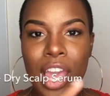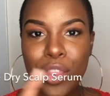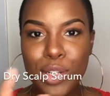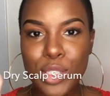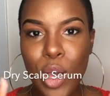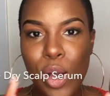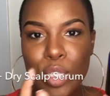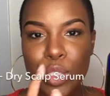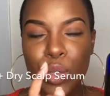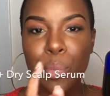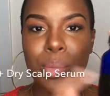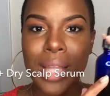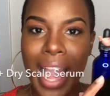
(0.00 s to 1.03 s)
there's
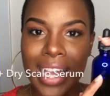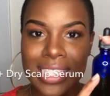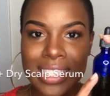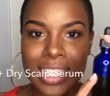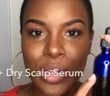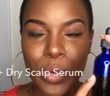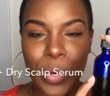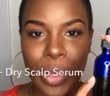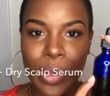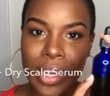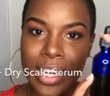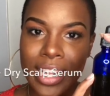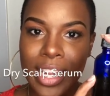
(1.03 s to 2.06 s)
also black seed
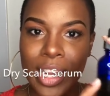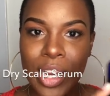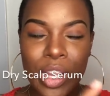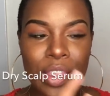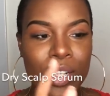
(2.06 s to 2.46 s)
oil in here,